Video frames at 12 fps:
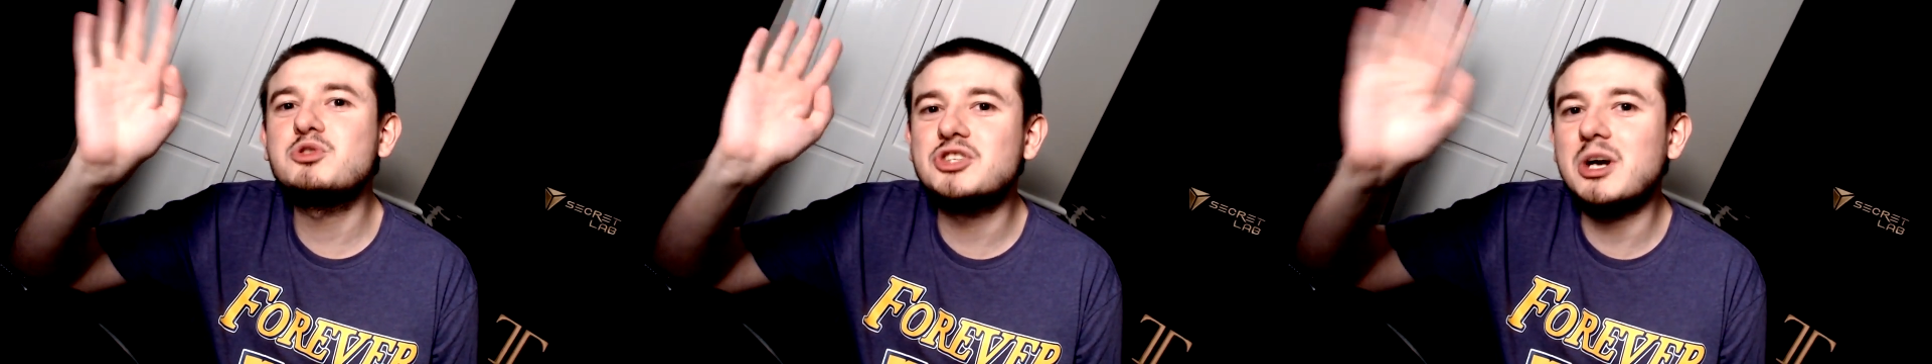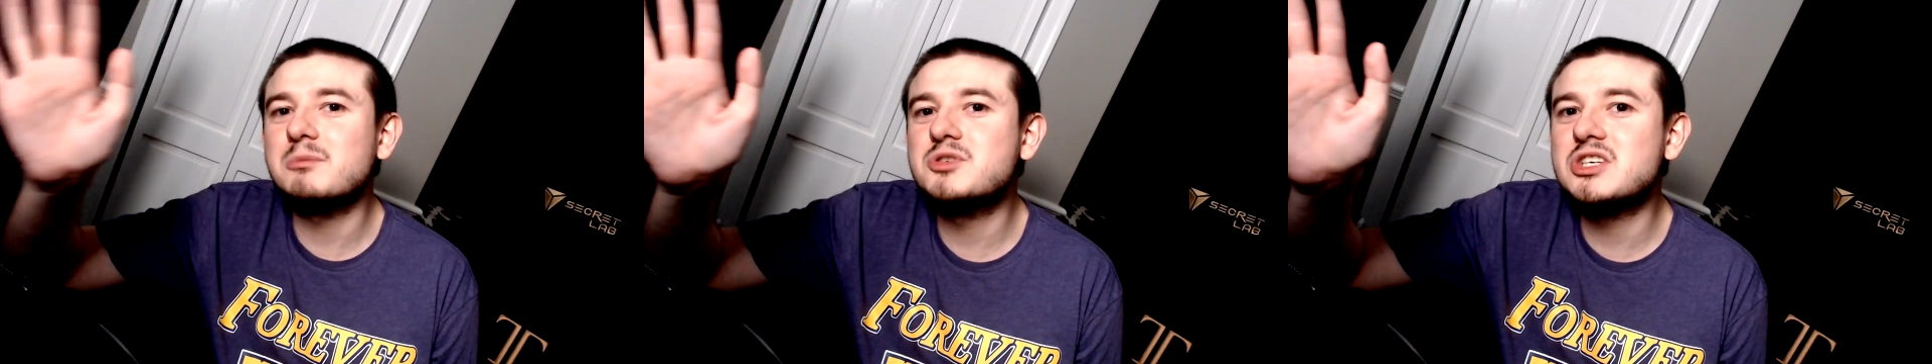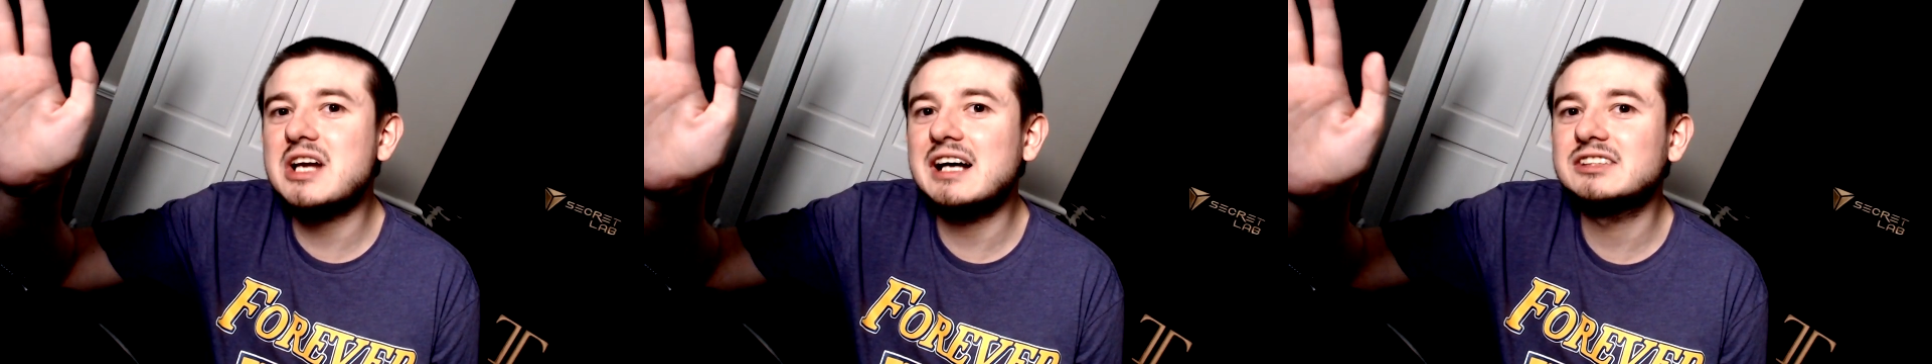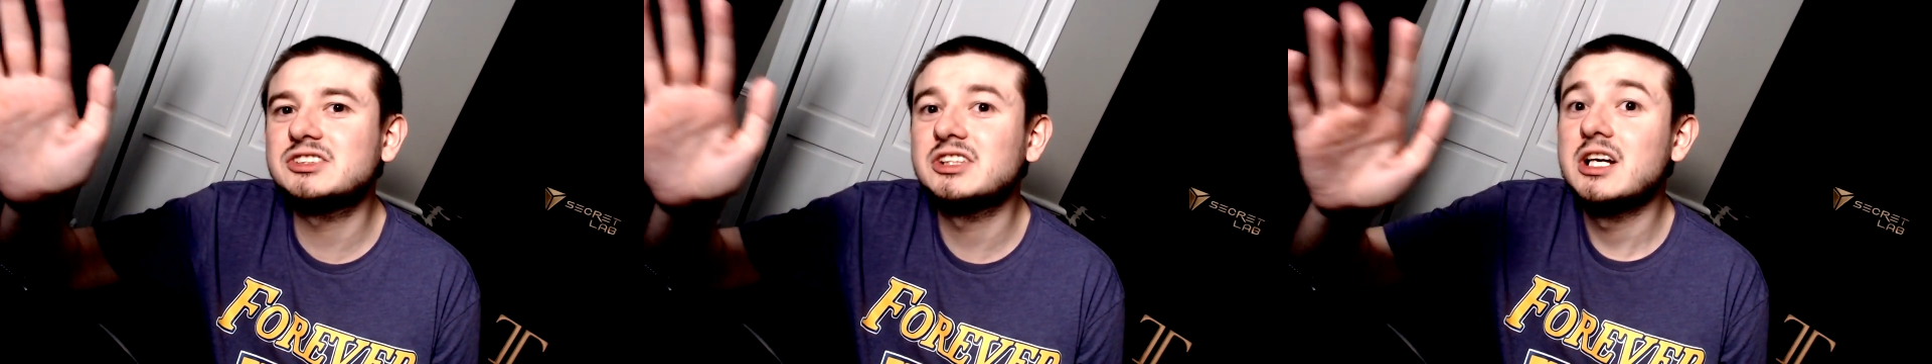jump
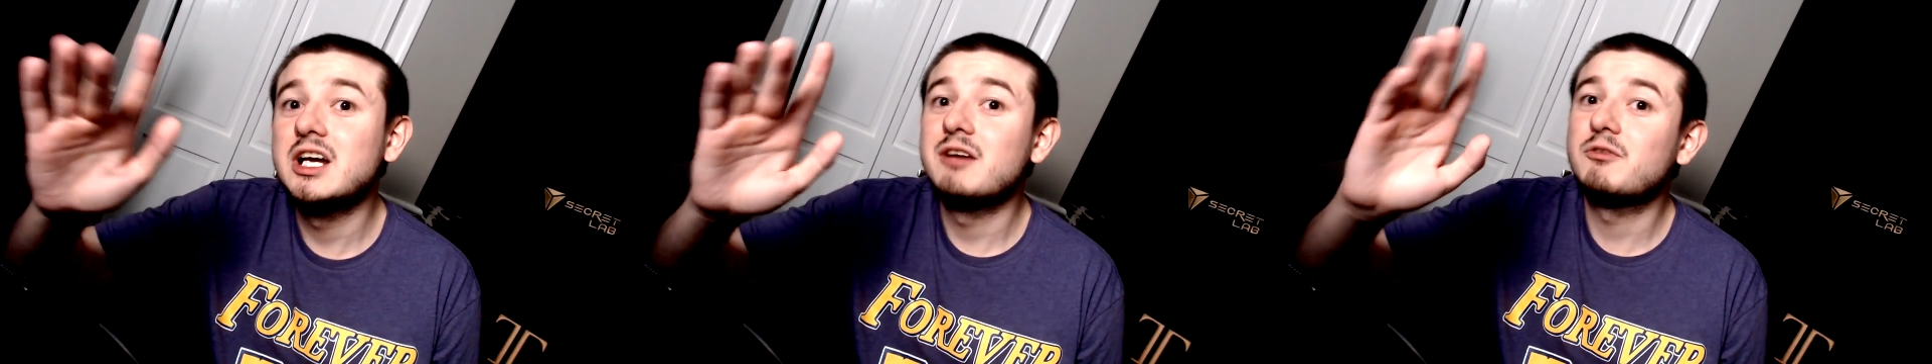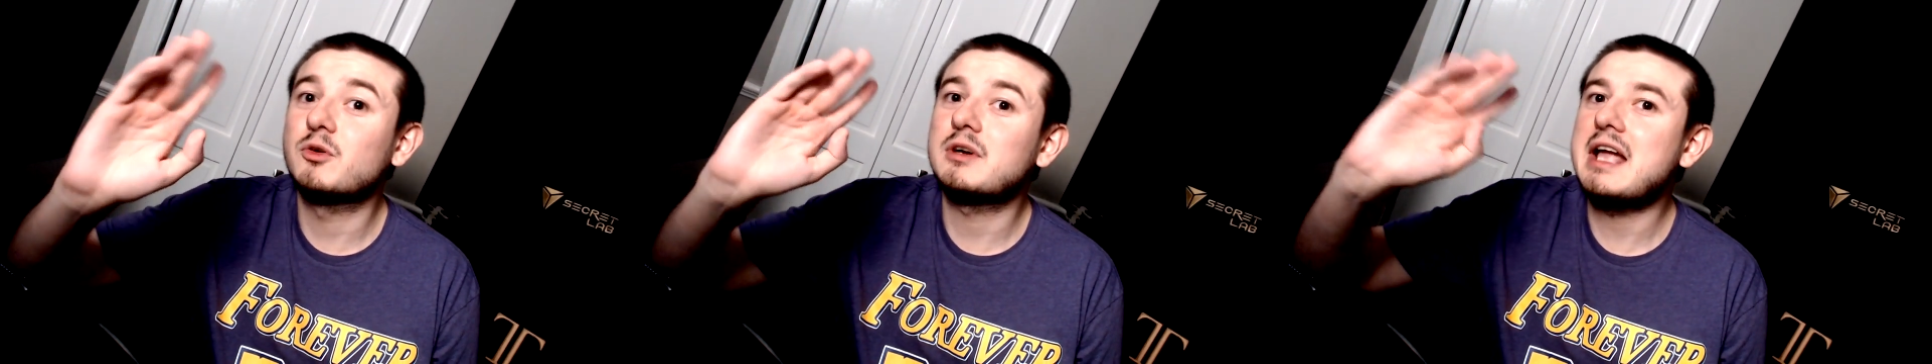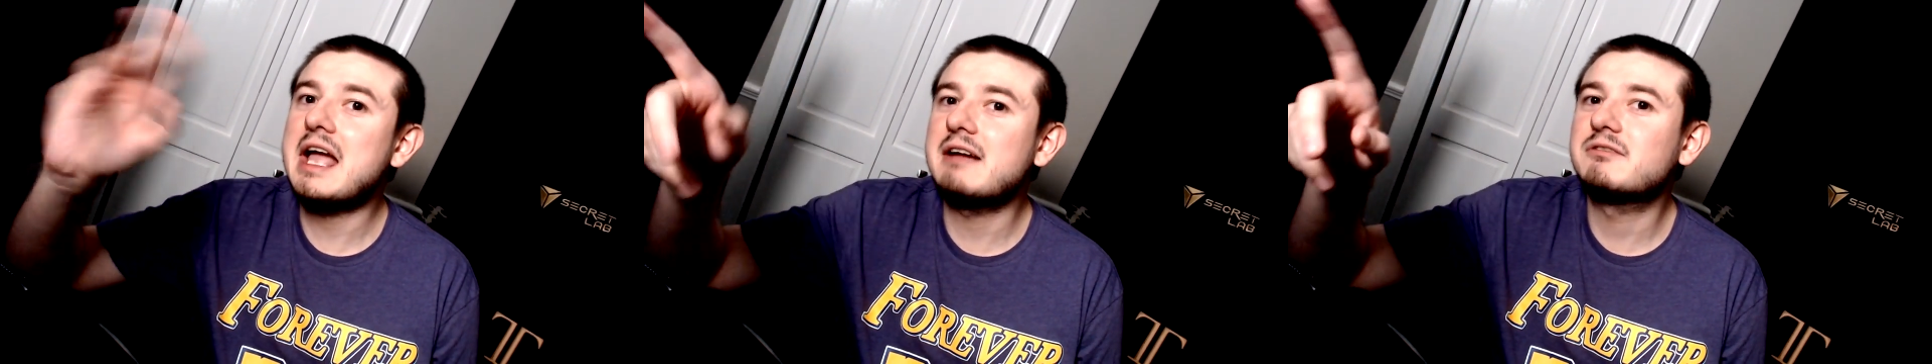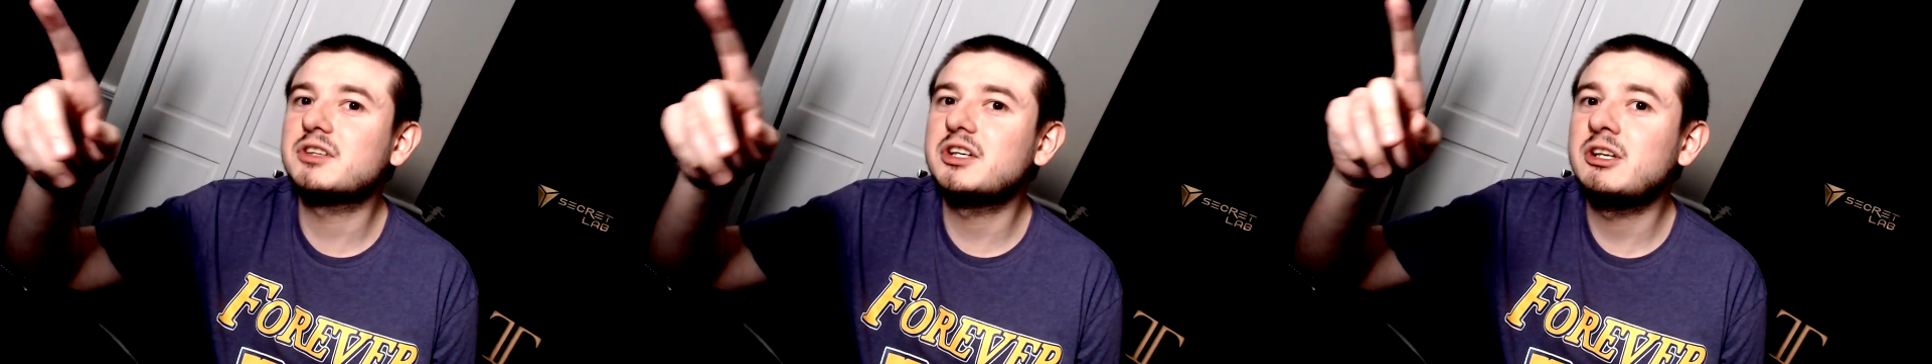shots for
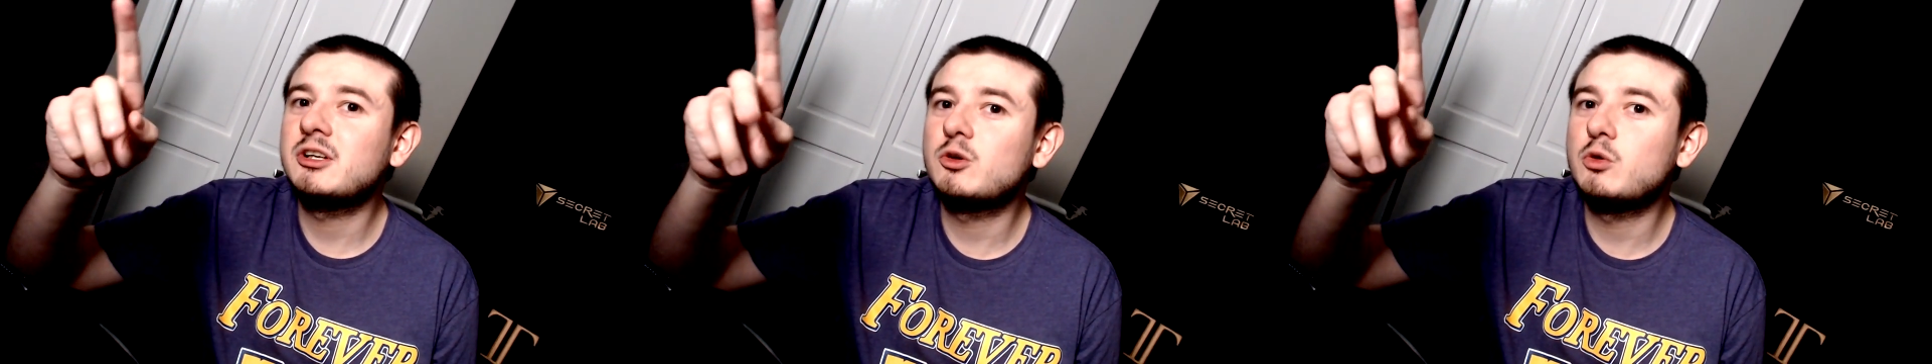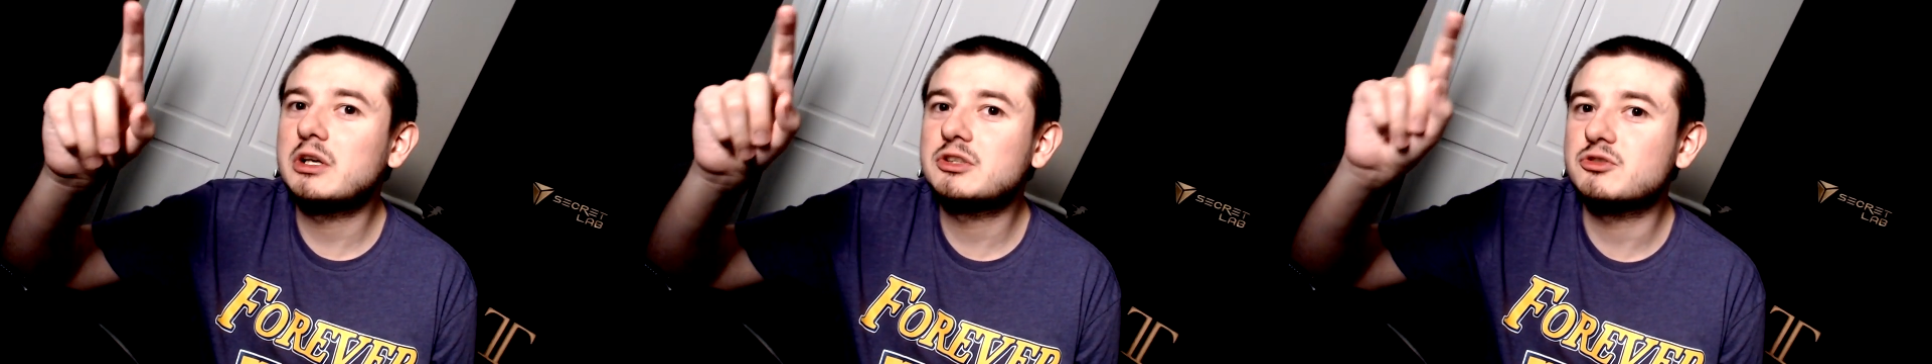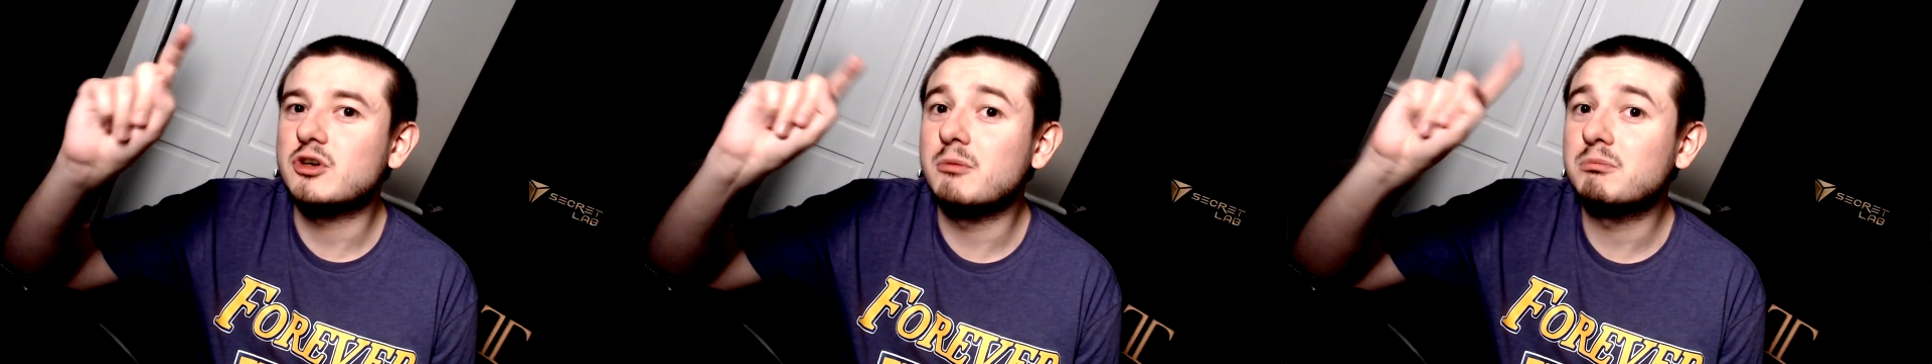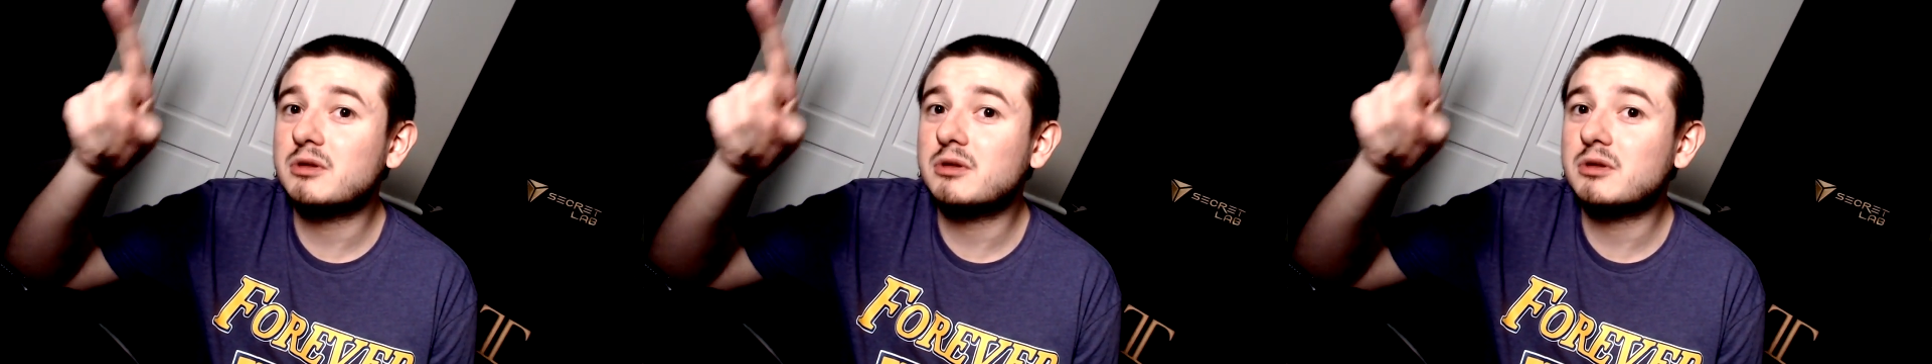every quick draw.